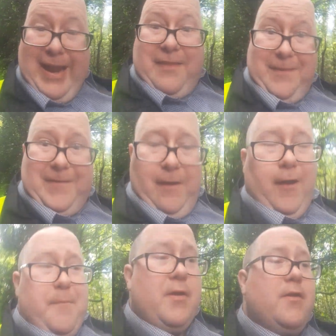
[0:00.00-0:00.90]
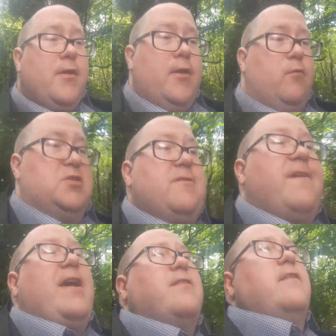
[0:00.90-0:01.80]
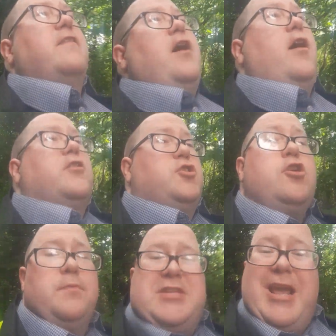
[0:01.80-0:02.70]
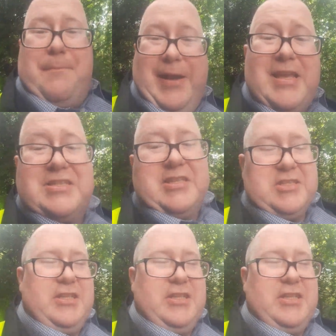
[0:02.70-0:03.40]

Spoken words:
it at the time, was the fact that our two-tier policing